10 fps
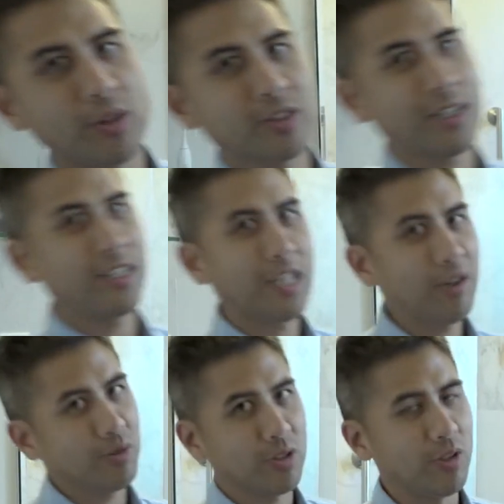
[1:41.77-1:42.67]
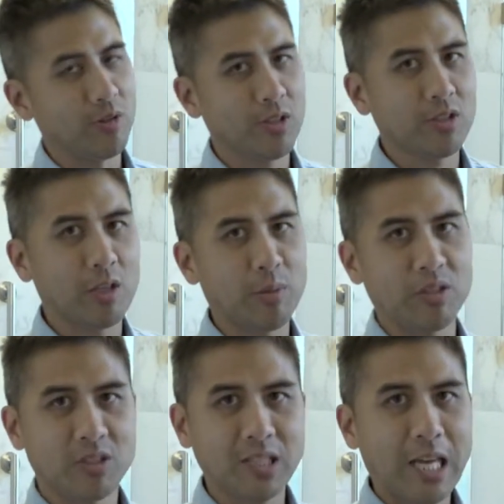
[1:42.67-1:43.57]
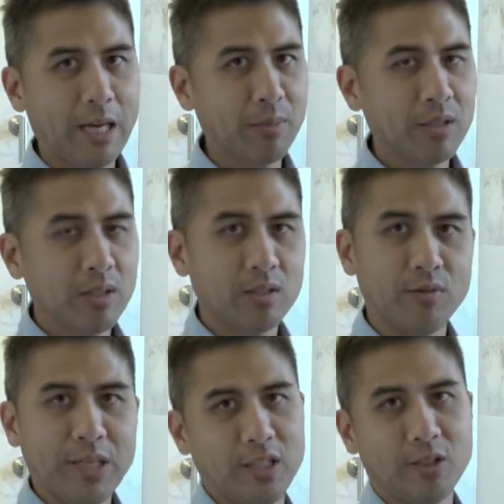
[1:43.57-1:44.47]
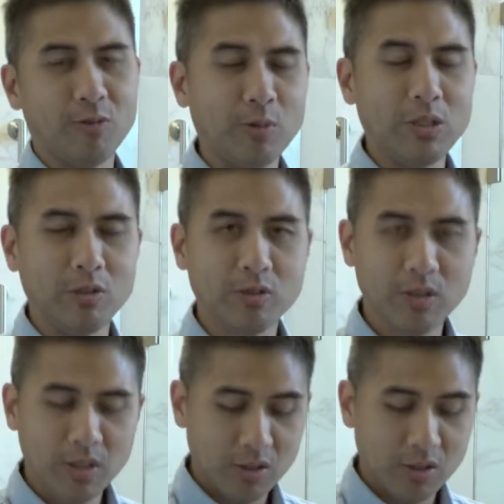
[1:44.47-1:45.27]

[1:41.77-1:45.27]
inside now, so let's talk about the slab, the vent, and the windows.